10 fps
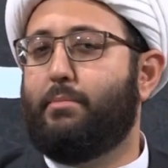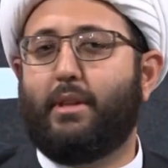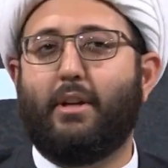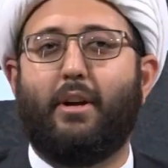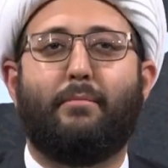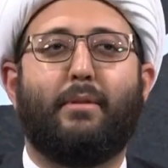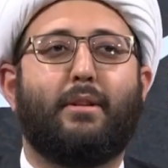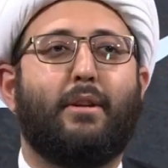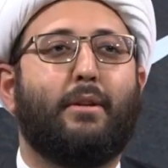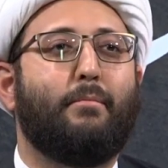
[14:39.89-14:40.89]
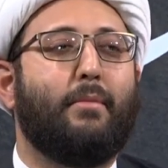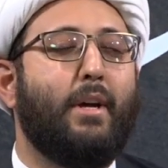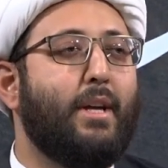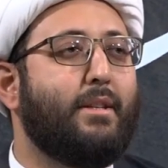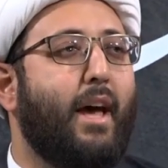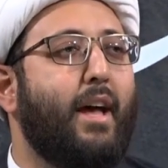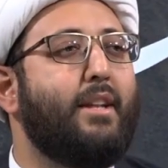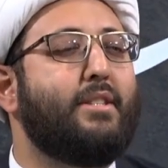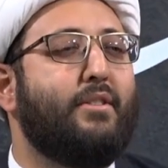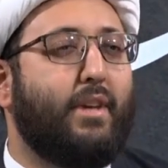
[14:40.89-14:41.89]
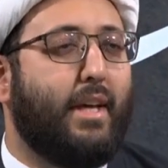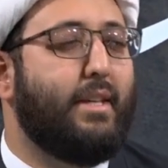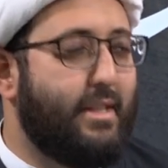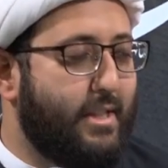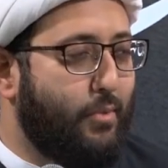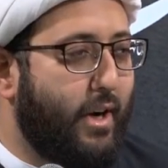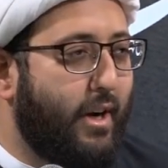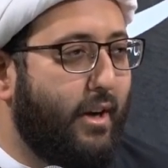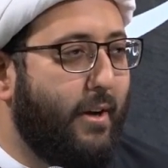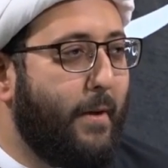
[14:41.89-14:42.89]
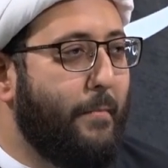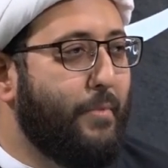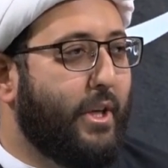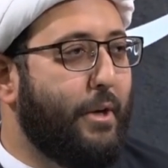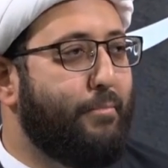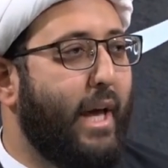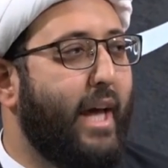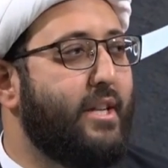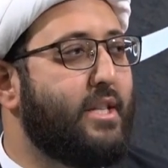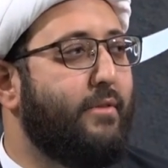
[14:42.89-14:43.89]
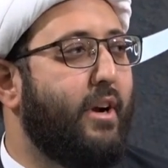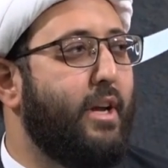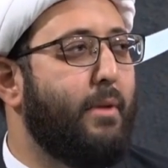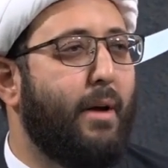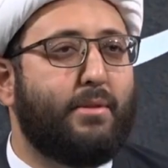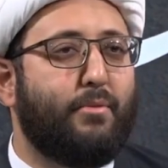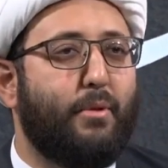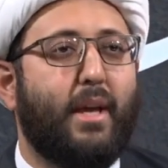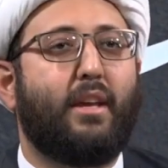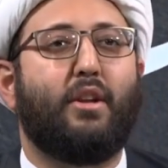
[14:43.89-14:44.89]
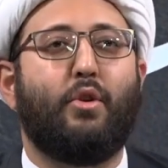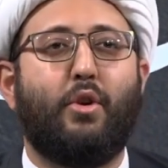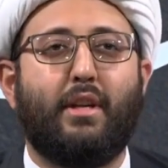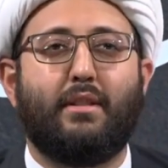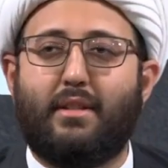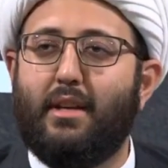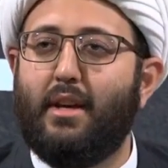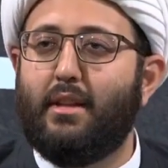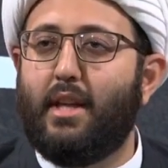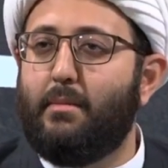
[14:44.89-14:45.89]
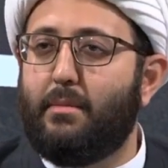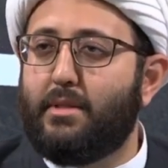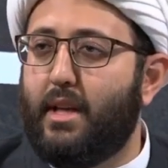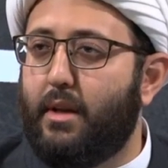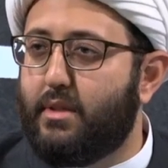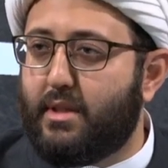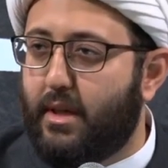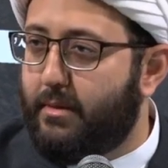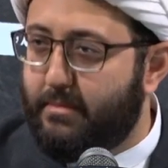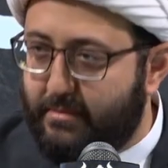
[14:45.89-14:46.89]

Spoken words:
But there are tens of cases where companions of our imams were making noise. The imam says, hey, what's up?